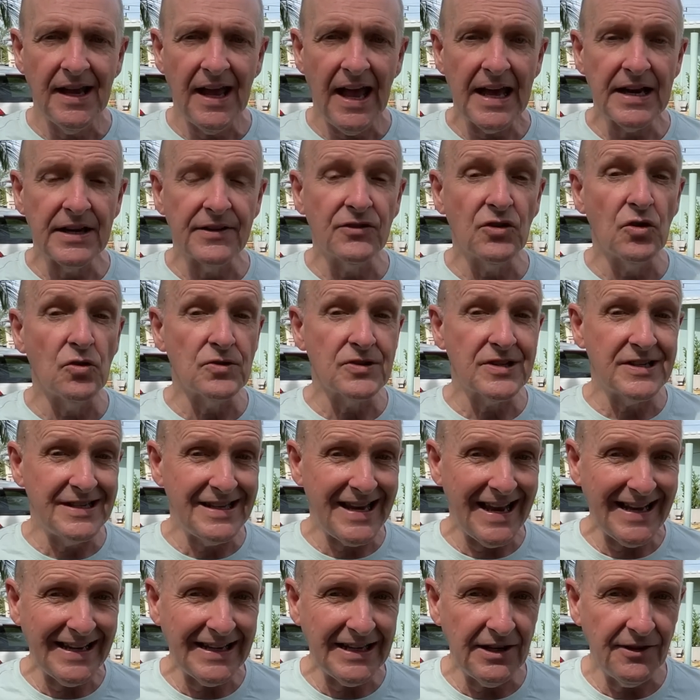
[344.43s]
and of course
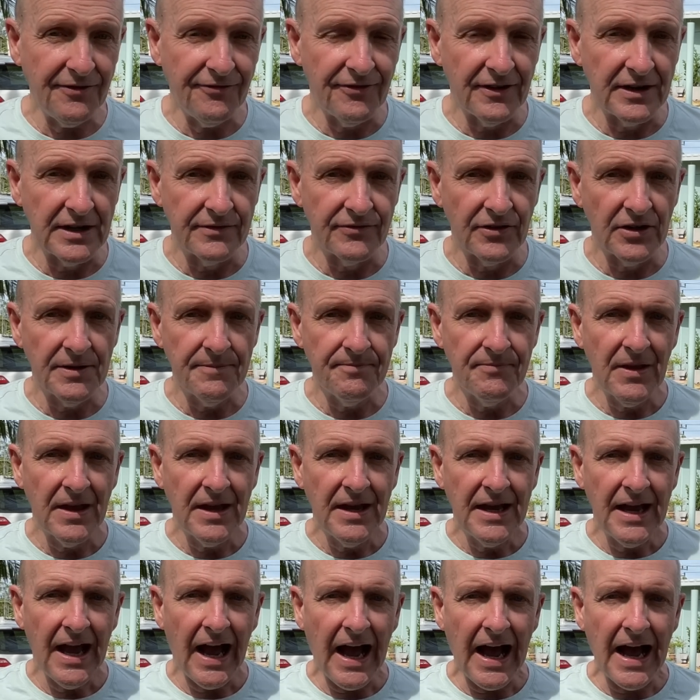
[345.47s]
dengue fever
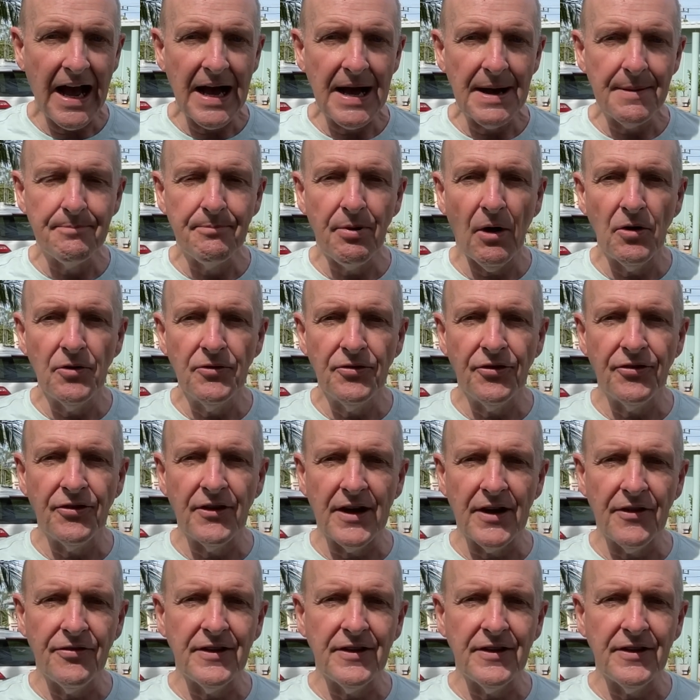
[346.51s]
are both